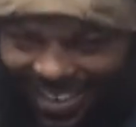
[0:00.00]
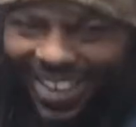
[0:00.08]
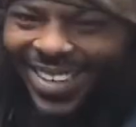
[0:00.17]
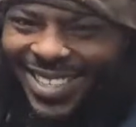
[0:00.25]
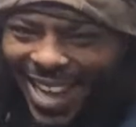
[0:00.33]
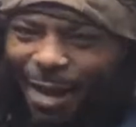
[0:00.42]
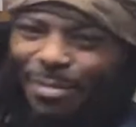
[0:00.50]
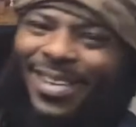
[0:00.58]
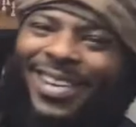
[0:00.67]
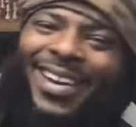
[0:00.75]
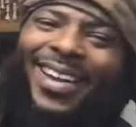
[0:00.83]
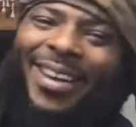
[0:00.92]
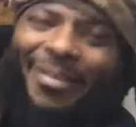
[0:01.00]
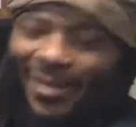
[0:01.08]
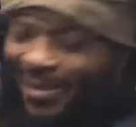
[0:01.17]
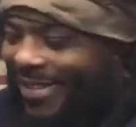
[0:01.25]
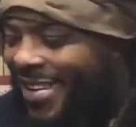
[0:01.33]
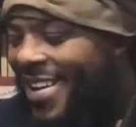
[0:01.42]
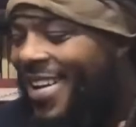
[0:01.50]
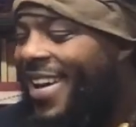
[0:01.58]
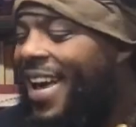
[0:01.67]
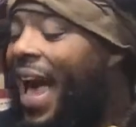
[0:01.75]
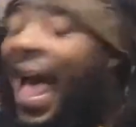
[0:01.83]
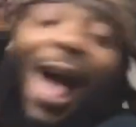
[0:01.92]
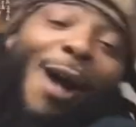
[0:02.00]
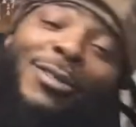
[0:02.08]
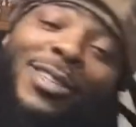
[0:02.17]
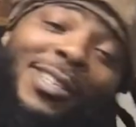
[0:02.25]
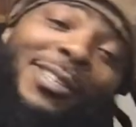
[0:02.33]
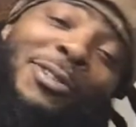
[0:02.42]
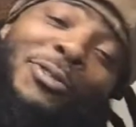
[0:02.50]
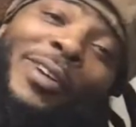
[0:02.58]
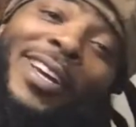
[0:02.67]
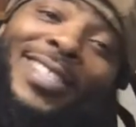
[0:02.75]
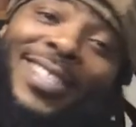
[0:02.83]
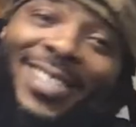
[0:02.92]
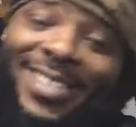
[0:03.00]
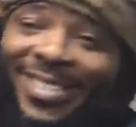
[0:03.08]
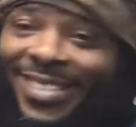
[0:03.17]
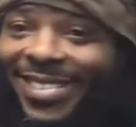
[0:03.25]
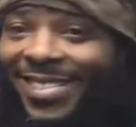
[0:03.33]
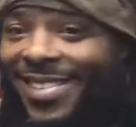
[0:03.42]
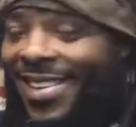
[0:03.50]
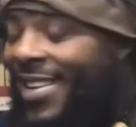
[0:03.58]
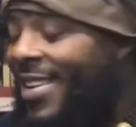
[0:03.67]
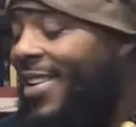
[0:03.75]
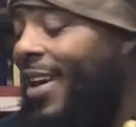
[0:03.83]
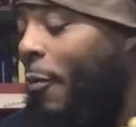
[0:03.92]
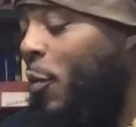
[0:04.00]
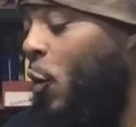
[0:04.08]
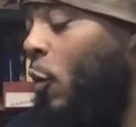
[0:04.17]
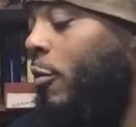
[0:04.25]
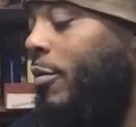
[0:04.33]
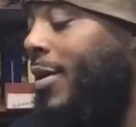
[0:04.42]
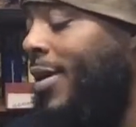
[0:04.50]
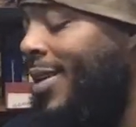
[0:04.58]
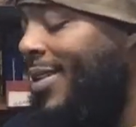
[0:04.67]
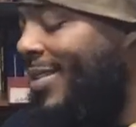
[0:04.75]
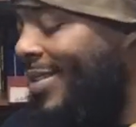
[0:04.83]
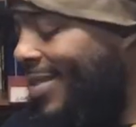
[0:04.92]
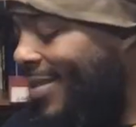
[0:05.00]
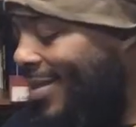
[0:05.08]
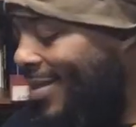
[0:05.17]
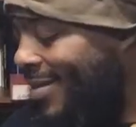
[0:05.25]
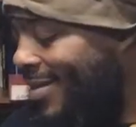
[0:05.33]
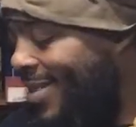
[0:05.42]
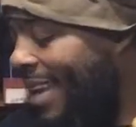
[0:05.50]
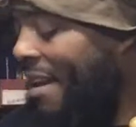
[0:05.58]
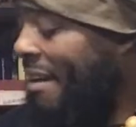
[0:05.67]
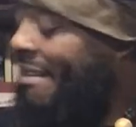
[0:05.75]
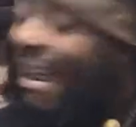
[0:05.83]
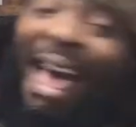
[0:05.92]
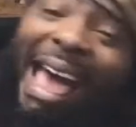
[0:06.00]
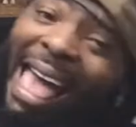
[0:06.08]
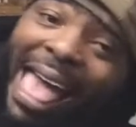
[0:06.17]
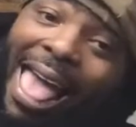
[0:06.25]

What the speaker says: Chapter 11, how she dresses. And we're going to take a dive.